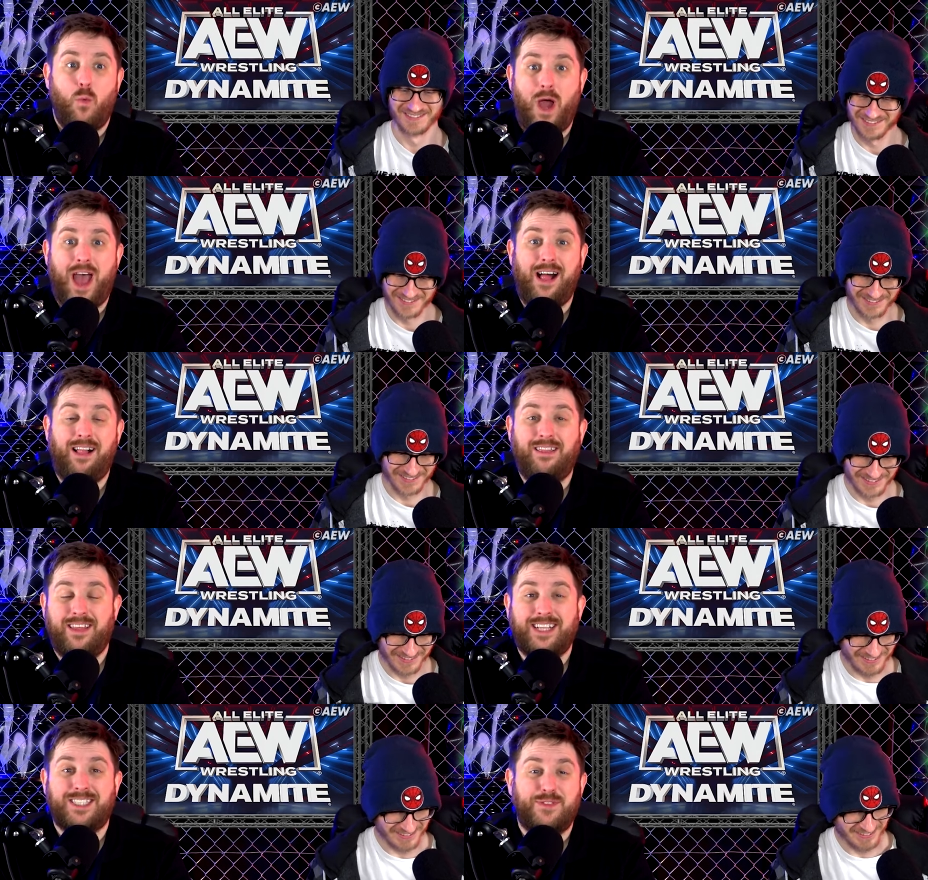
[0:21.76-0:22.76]
Speaker 1: well,
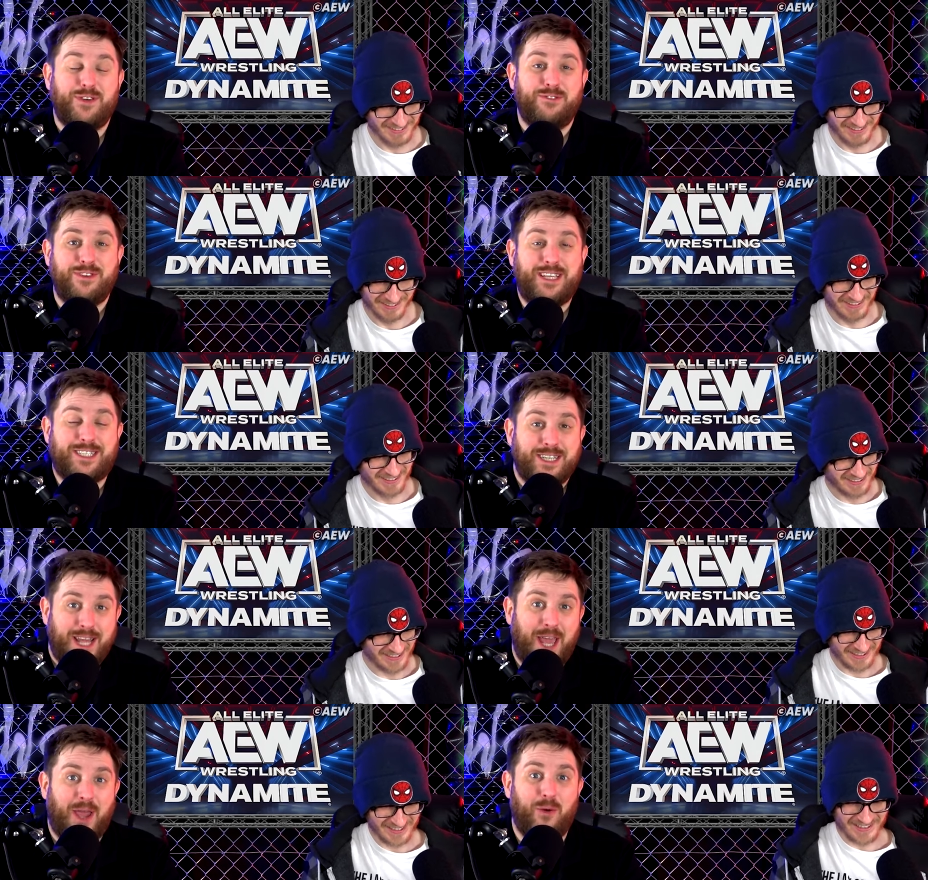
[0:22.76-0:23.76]
that's for good reason.
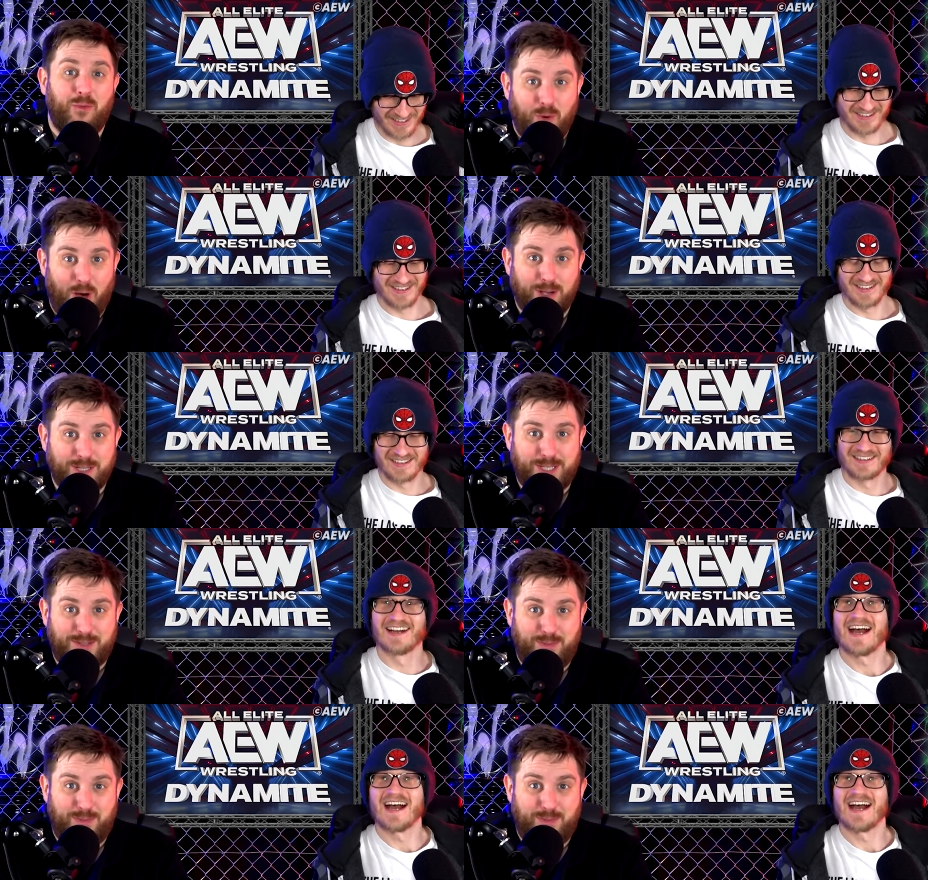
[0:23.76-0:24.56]
It was.